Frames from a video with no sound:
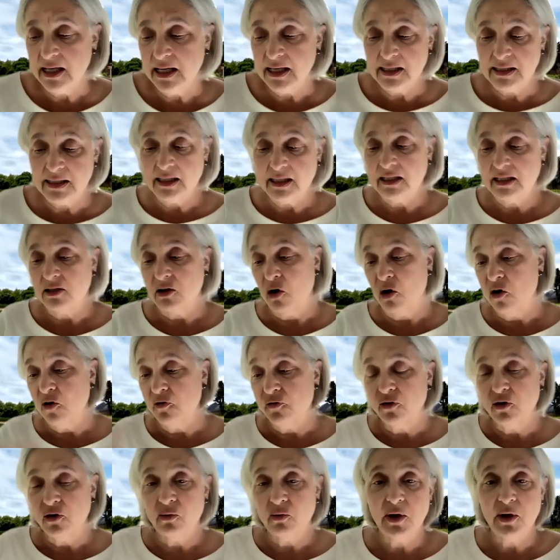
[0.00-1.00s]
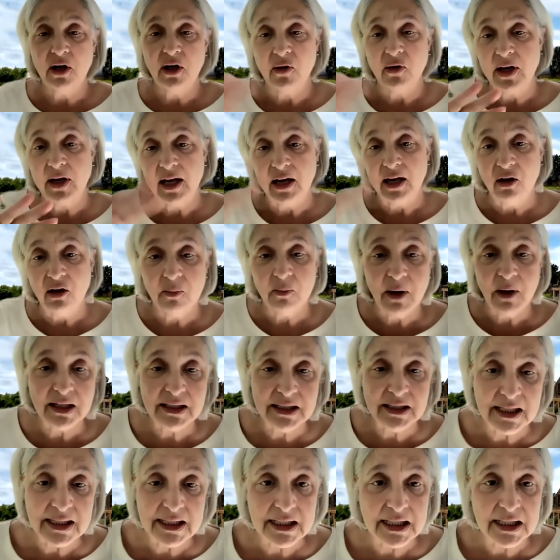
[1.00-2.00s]
Is it over? We don't care about
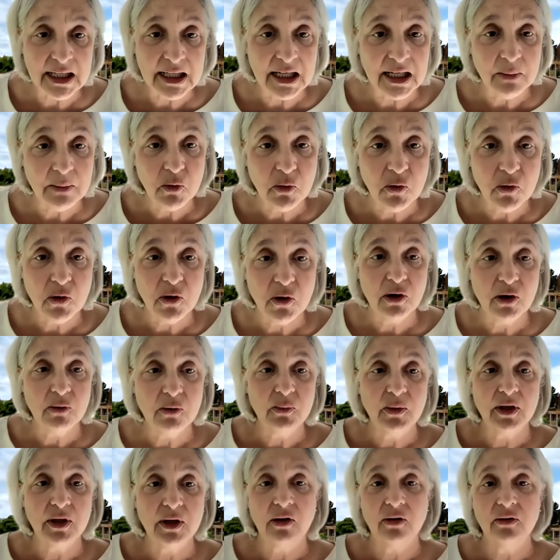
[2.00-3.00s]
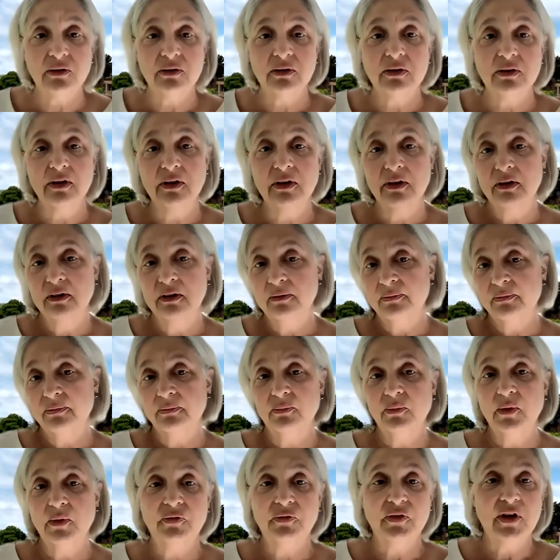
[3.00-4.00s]
testing anymore.
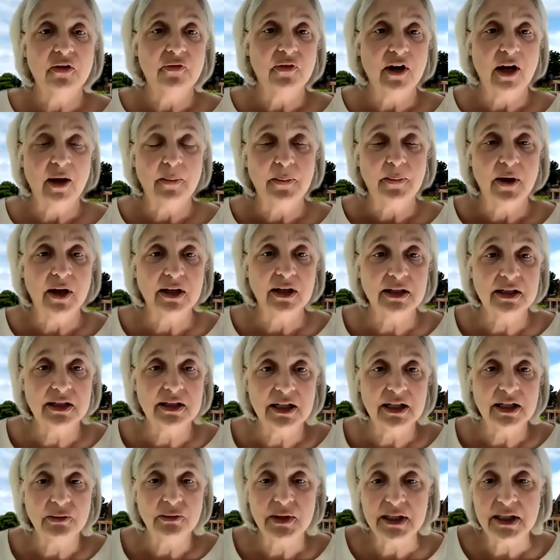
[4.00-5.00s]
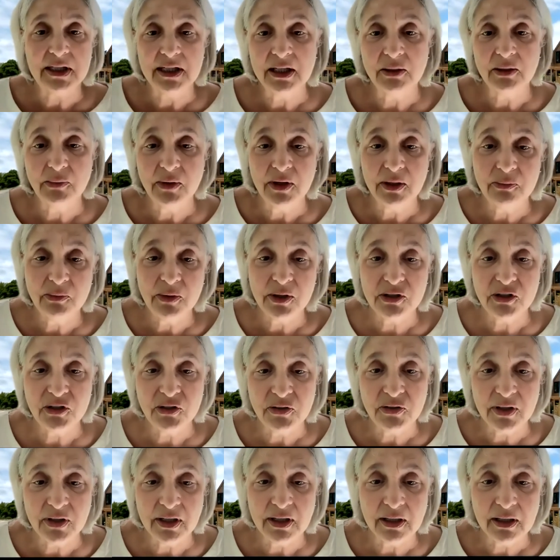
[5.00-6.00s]
We've given up on sequencing. What do
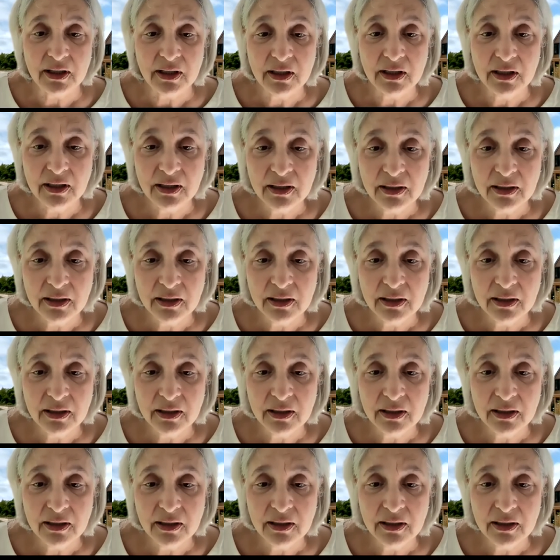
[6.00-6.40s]
you think?